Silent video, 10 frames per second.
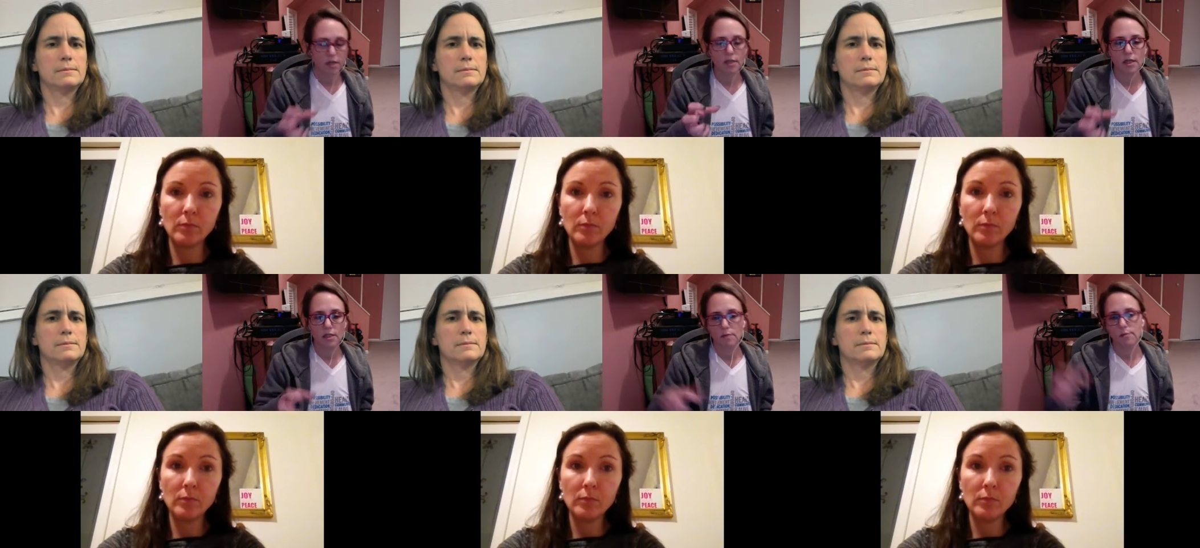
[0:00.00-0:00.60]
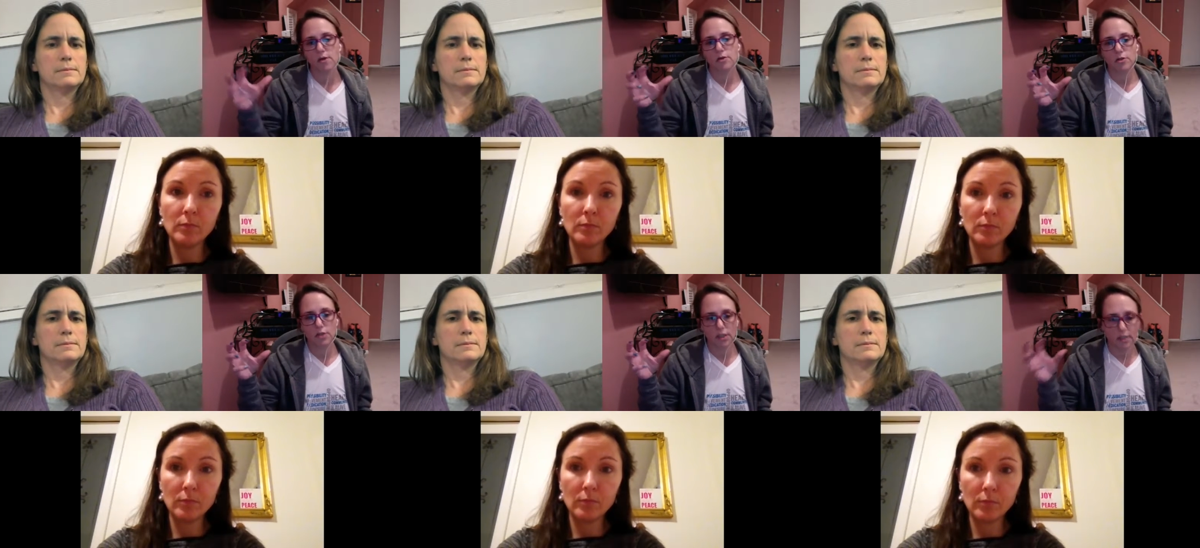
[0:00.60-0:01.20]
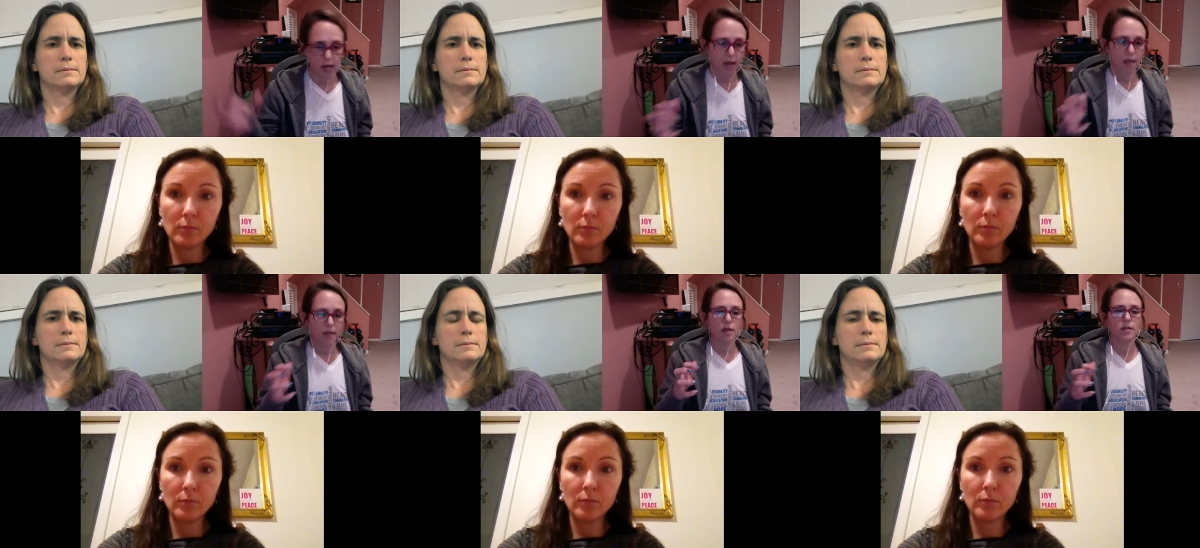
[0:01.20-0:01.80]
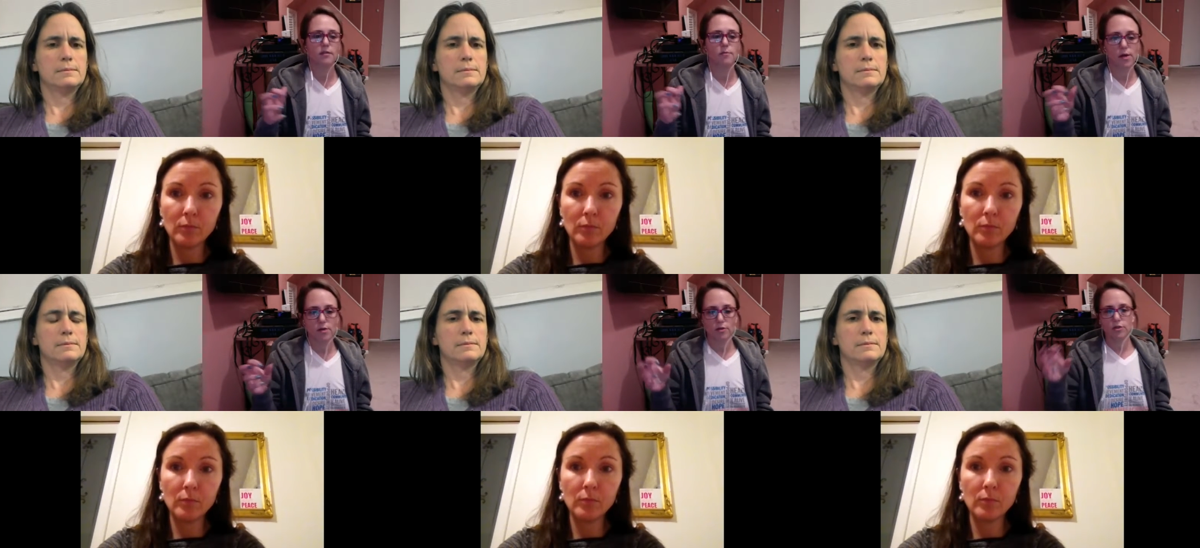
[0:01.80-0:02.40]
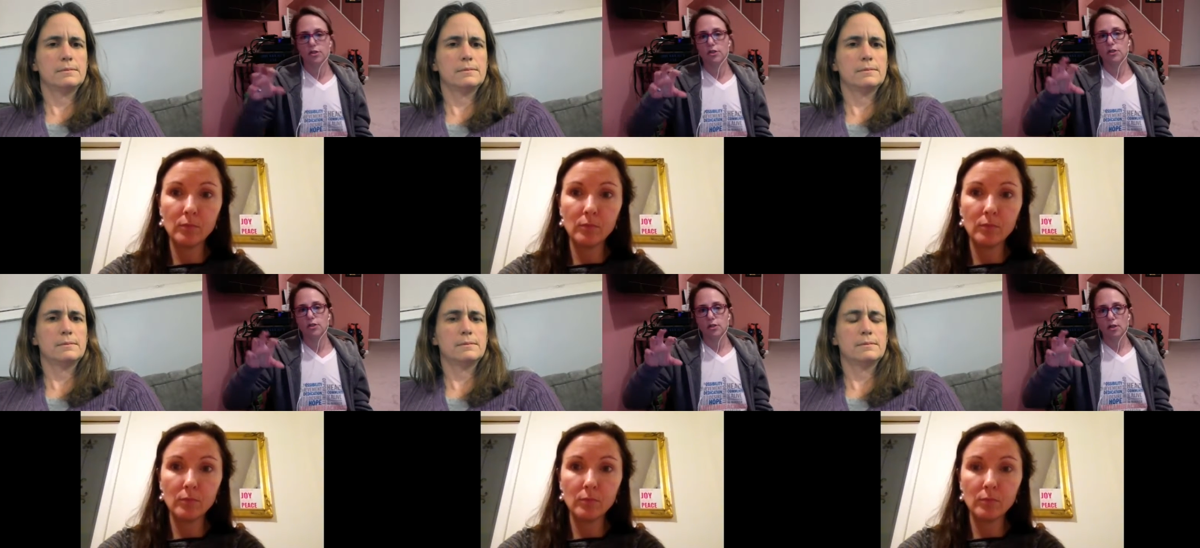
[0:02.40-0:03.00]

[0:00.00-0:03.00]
Speaker 1: Is it better to tag? Is it better to just